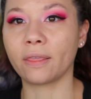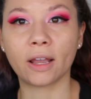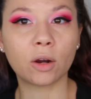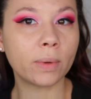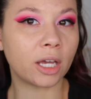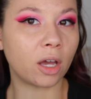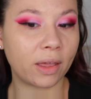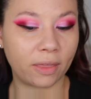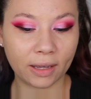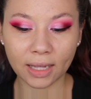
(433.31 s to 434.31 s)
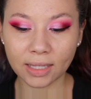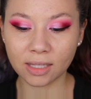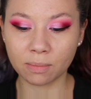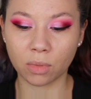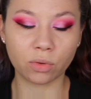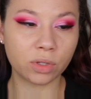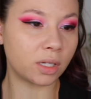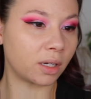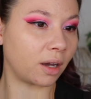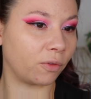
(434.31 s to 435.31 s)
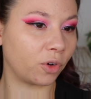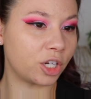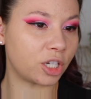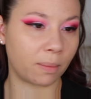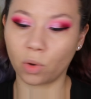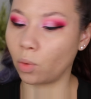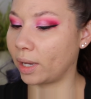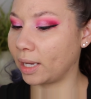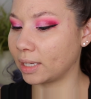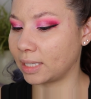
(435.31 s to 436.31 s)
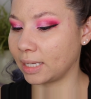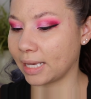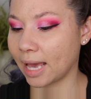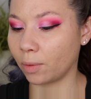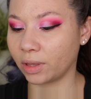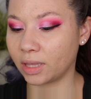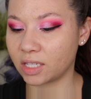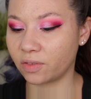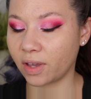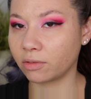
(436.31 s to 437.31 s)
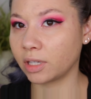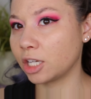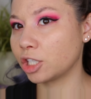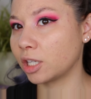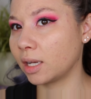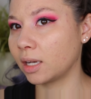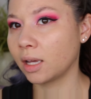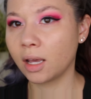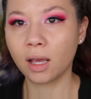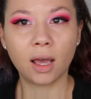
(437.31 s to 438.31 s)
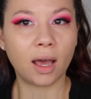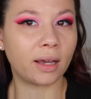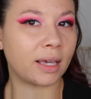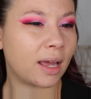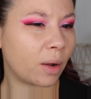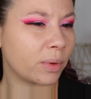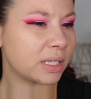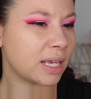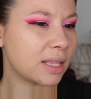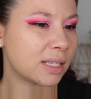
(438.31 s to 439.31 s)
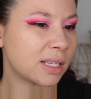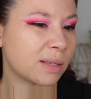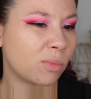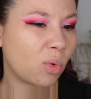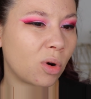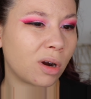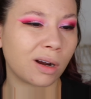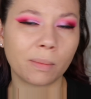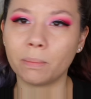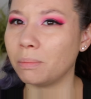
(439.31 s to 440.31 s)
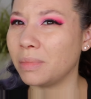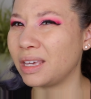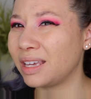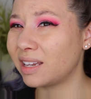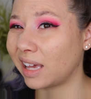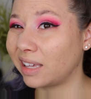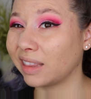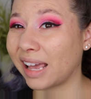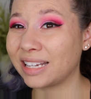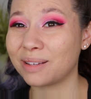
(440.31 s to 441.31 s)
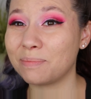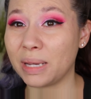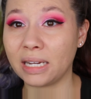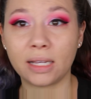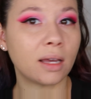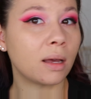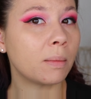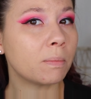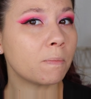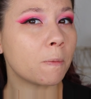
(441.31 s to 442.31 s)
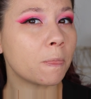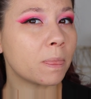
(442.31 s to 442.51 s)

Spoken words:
There we go. I think that's the most coverage I'm going to get with this foundation. Again, I would say this is more like light to medium